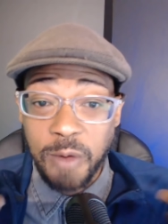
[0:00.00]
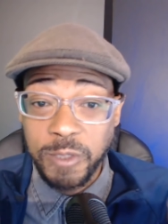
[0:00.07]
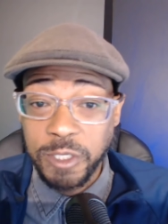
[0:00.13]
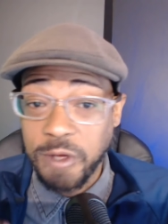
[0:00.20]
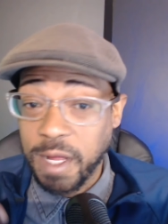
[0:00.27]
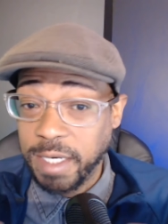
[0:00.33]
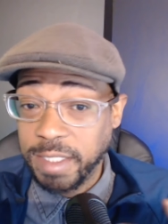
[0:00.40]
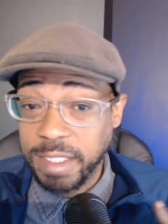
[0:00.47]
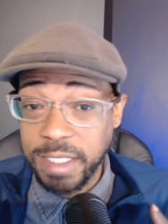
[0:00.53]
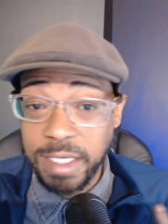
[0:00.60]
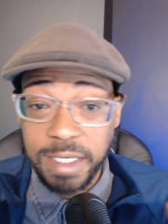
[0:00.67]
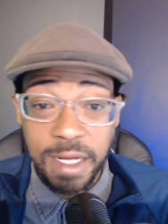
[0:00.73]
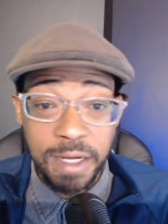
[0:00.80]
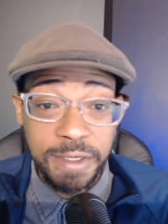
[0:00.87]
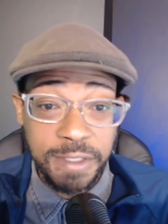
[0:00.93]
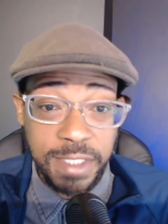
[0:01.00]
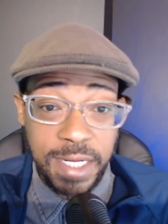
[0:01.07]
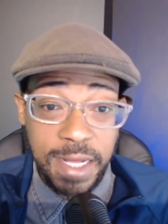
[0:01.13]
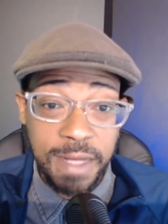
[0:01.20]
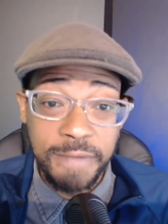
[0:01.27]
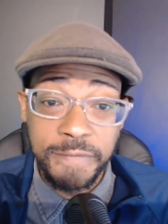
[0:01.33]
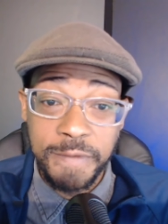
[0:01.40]
I was trying to seek to
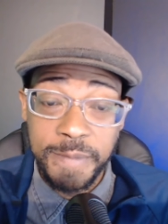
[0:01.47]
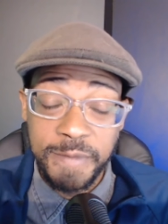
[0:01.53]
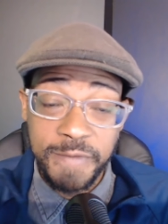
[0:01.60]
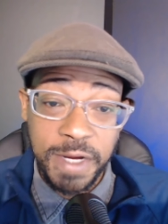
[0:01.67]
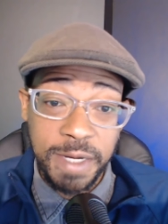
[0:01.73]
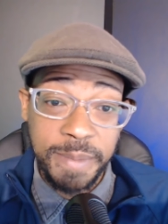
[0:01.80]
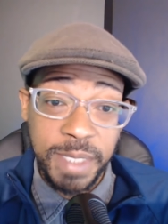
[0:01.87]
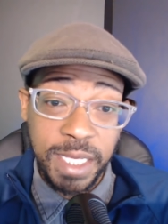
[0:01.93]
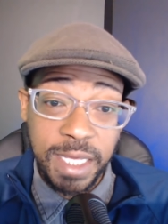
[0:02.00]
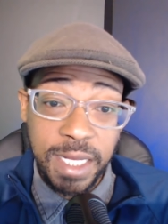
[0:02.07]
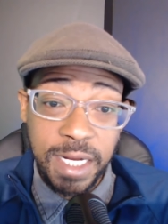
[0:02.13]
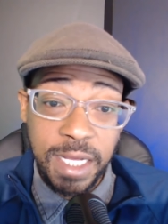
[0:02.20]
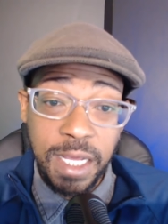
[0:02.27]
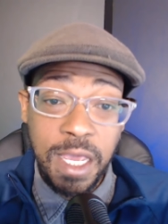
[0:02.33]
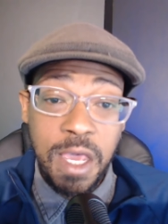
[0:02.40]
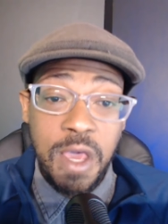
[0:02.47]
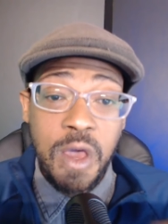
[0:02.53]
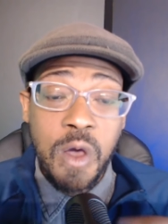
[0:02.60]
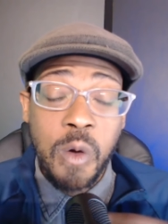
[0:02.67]
understand from the very beginning,